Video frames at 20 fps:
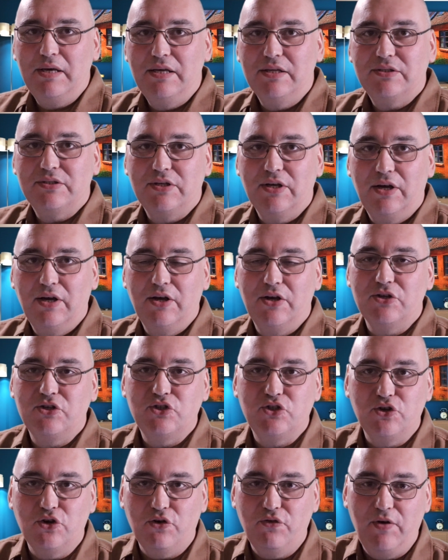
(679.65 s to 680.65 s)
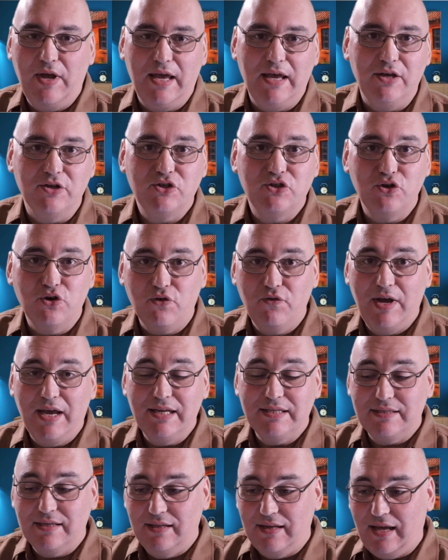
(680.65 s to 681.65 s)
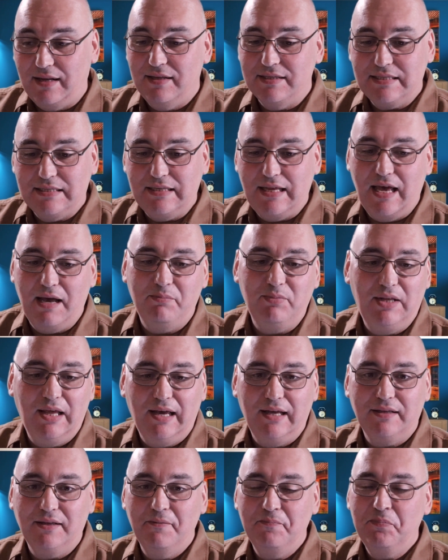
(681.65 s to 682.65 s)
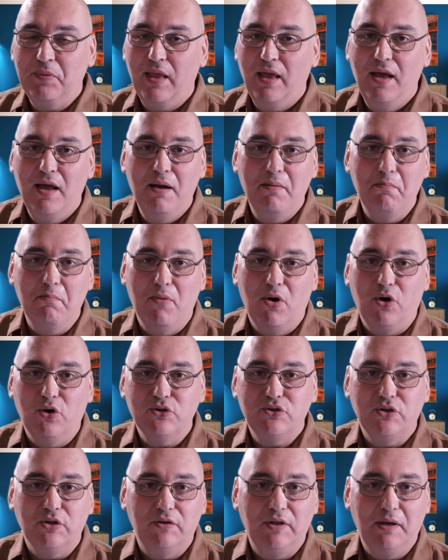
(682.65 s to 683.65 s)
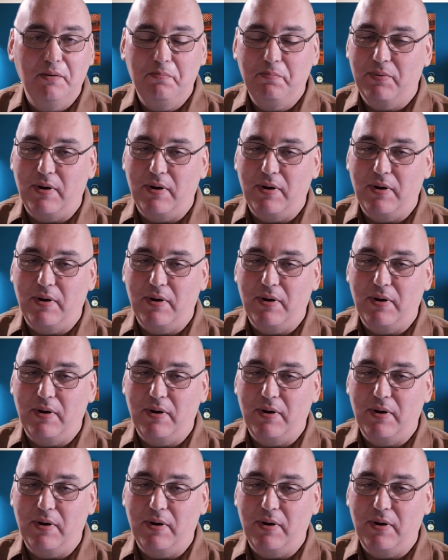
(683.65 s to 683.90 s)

is a survey. Survey is another step that most of the